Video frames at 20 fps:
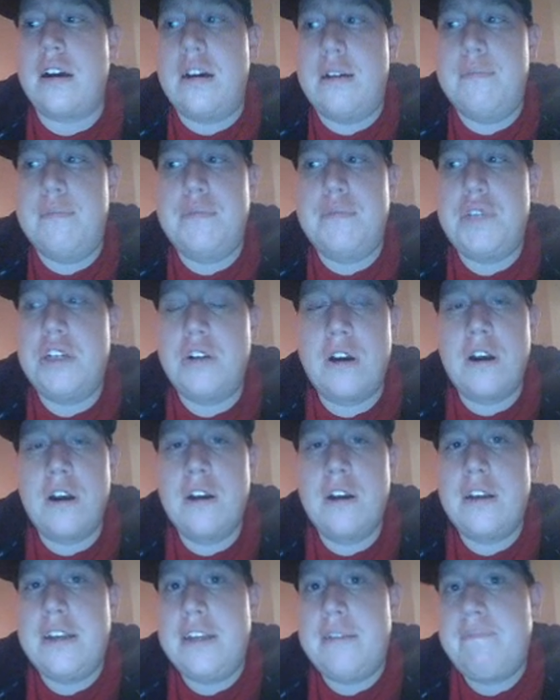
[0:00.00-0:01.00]
you're
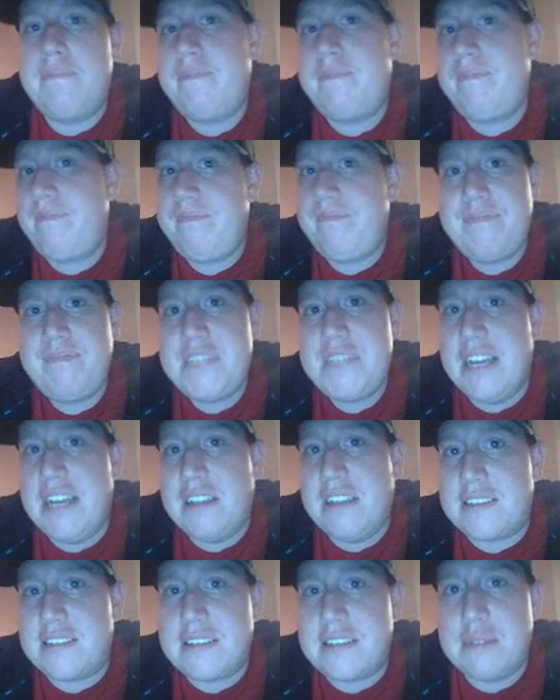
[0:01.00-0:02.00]
already 10
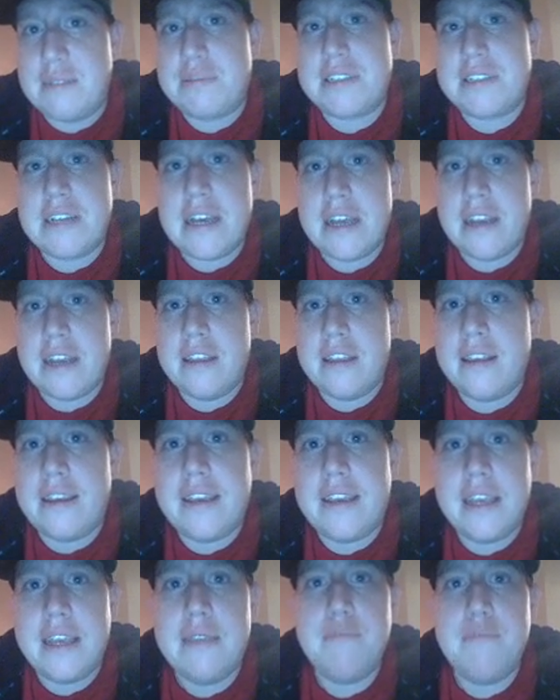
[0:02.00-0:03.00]
steps ahead of the
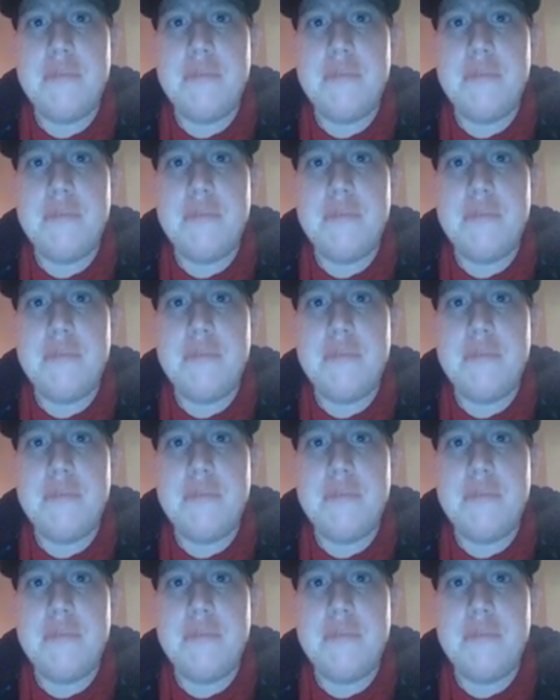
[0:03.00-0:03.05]
game,